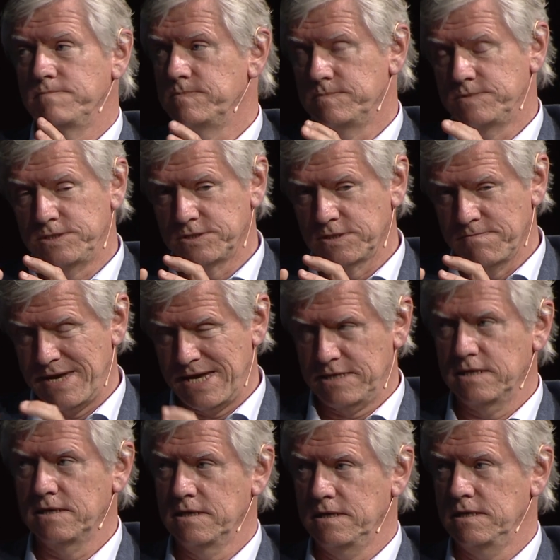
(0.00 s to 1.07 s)

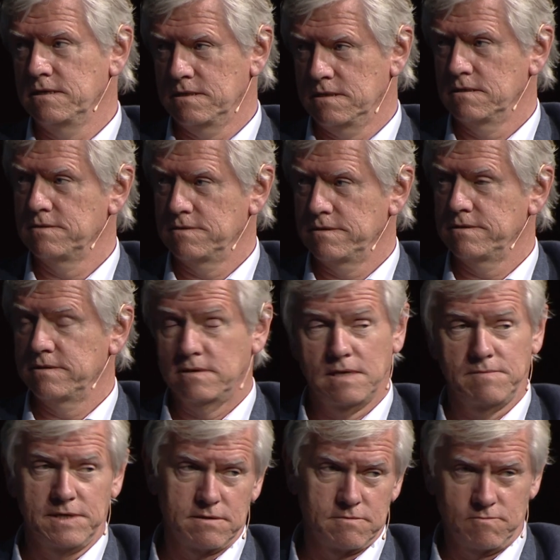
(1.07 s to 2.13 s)
systematically. I
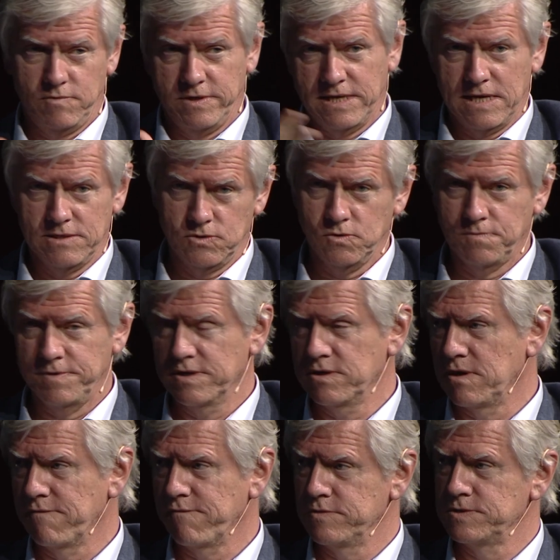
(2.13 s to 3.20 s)
mean, we can't open a
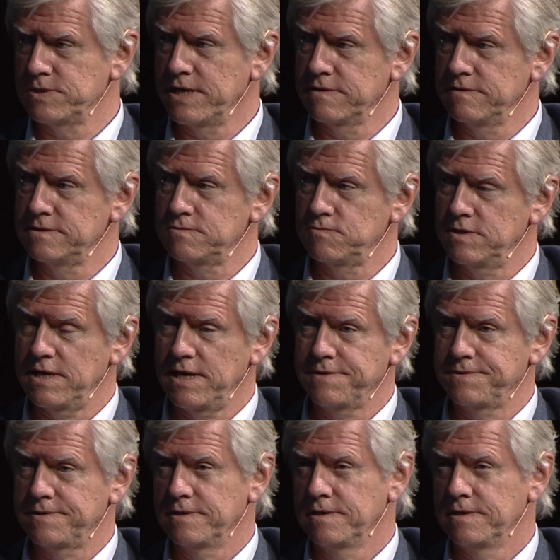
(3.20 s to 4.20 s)
conference like this without